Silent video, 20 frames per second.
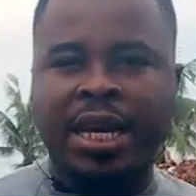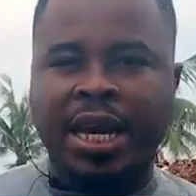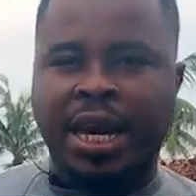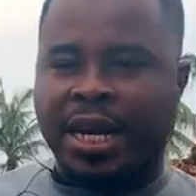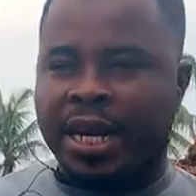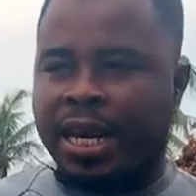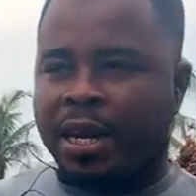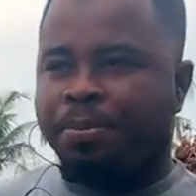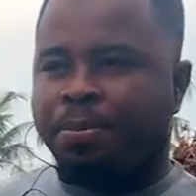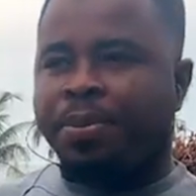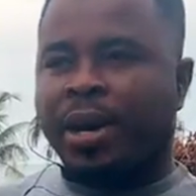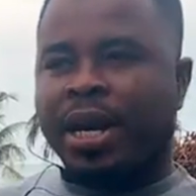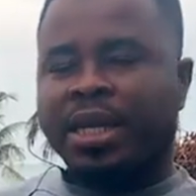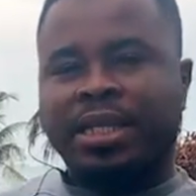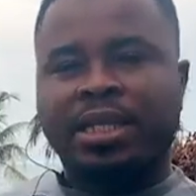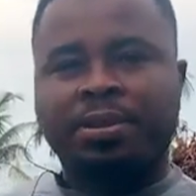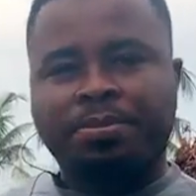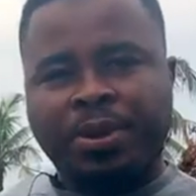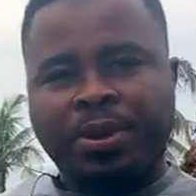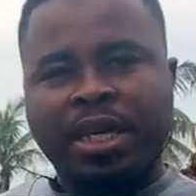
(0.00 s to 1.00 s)
and then
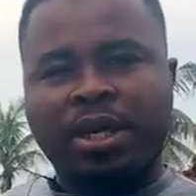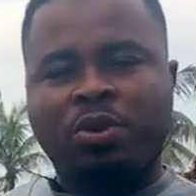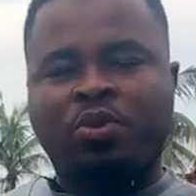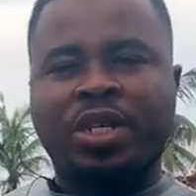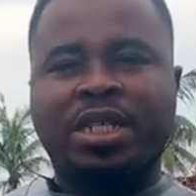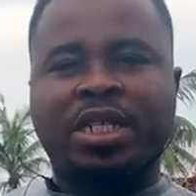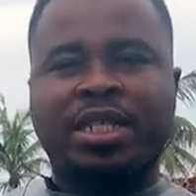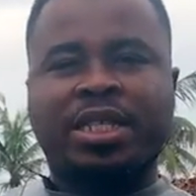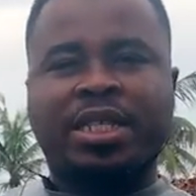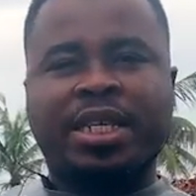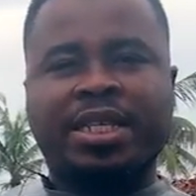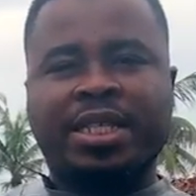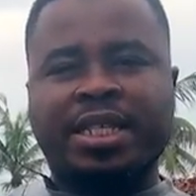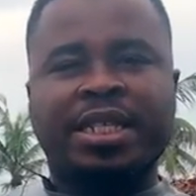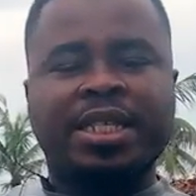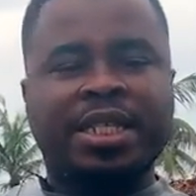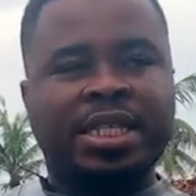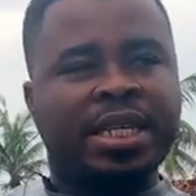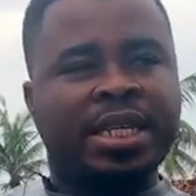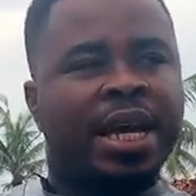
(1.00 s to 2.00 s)
party B, which is the
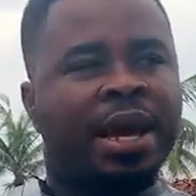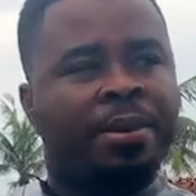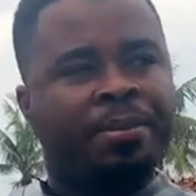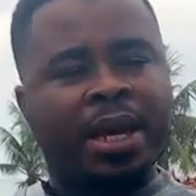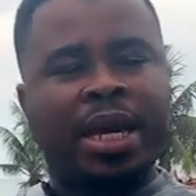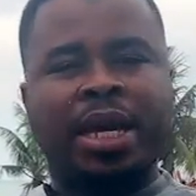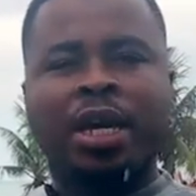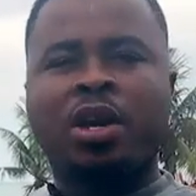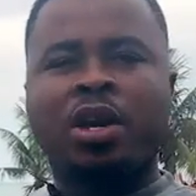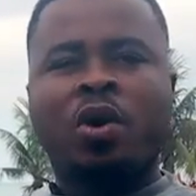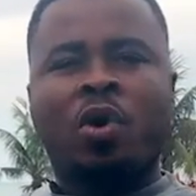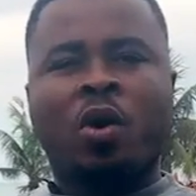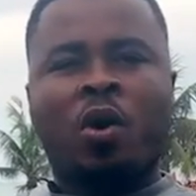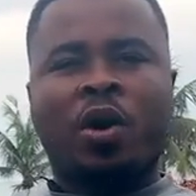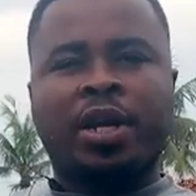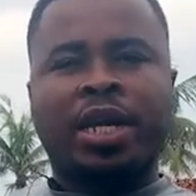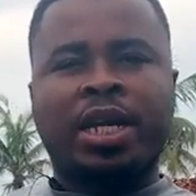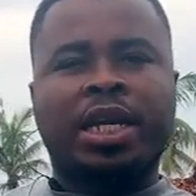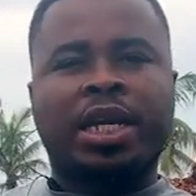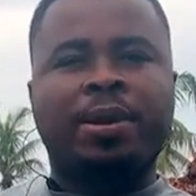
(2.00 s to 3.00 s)
CCMA,
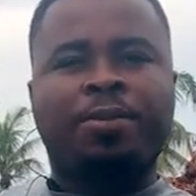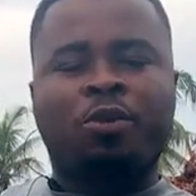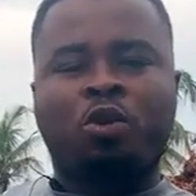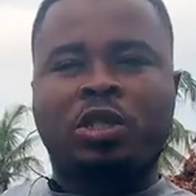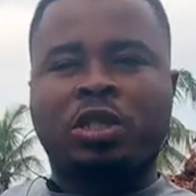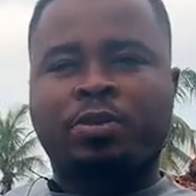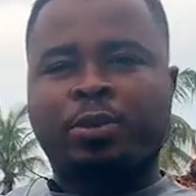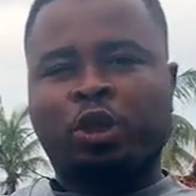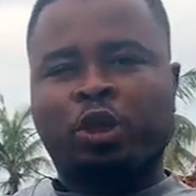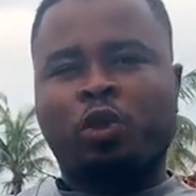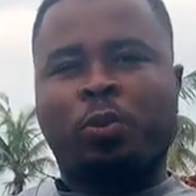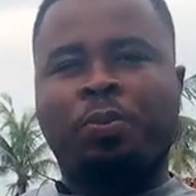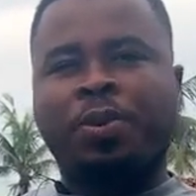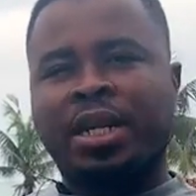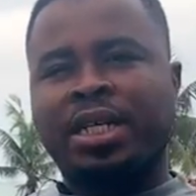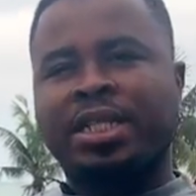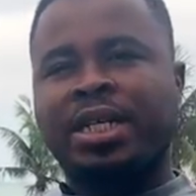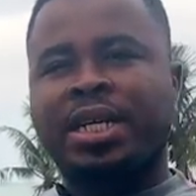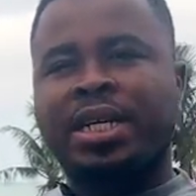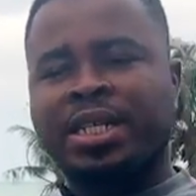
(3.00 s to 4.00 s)
or the Cape Coast
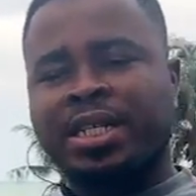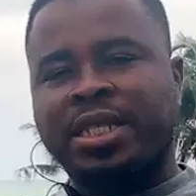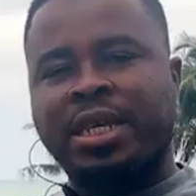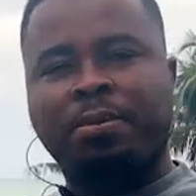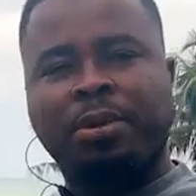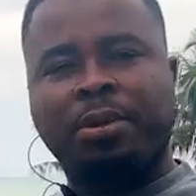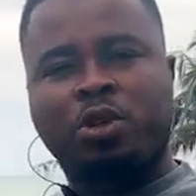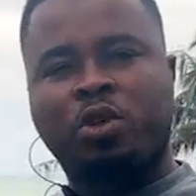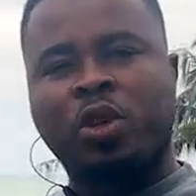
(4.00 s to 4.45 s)
Metropolitan Assembly.